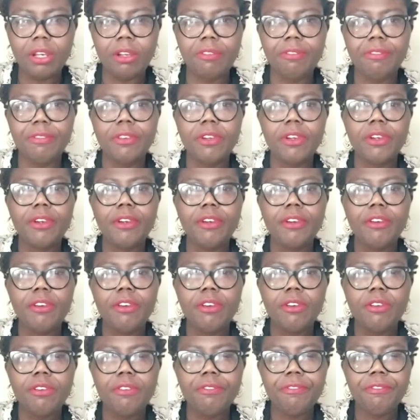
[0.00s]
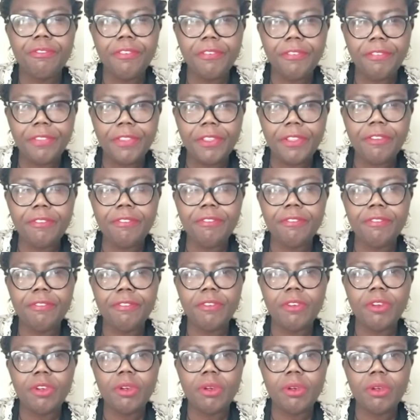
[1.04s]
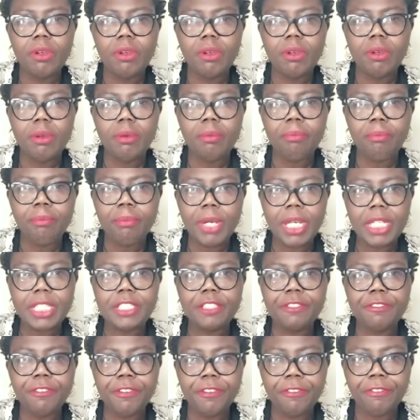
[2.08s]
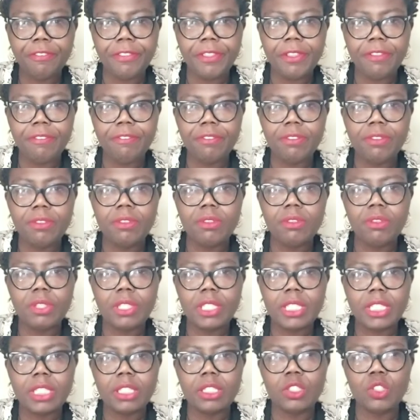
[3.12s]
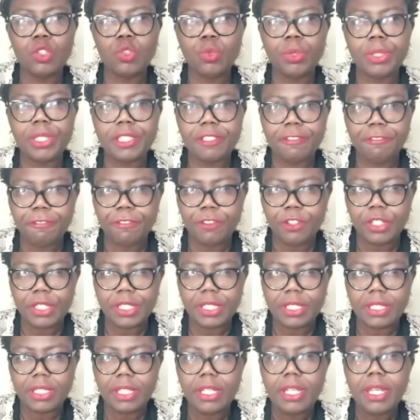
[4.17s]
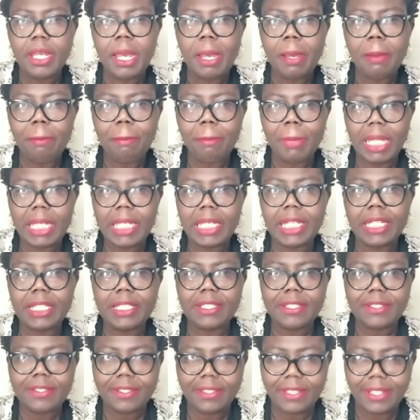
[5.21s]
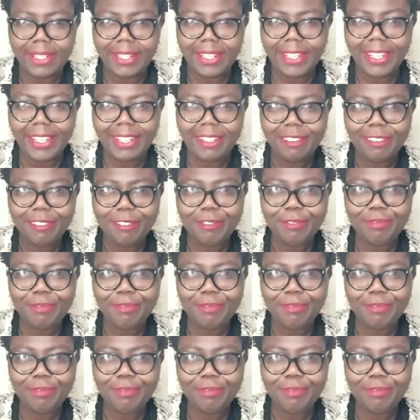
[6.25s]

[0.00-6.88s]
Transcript: of 15th, March 15th till 21st, Monday till Sunday,